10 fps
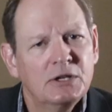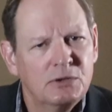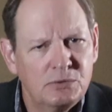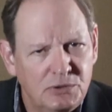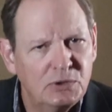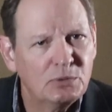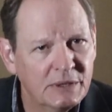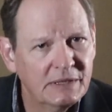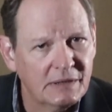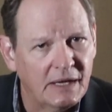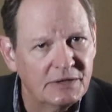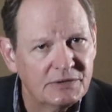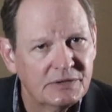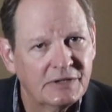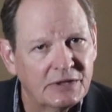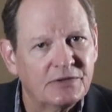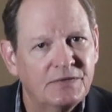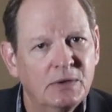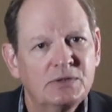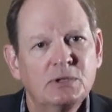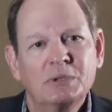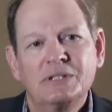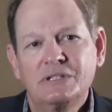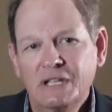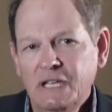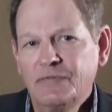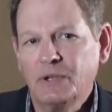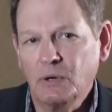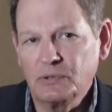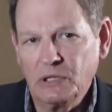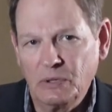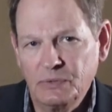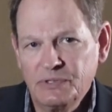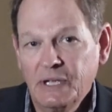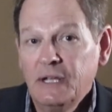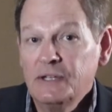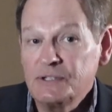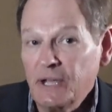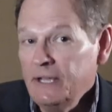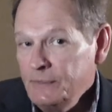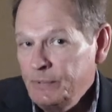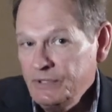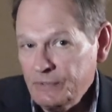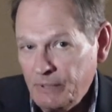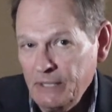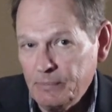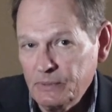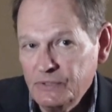You do realize that the folks who received those loans signed a piece of paper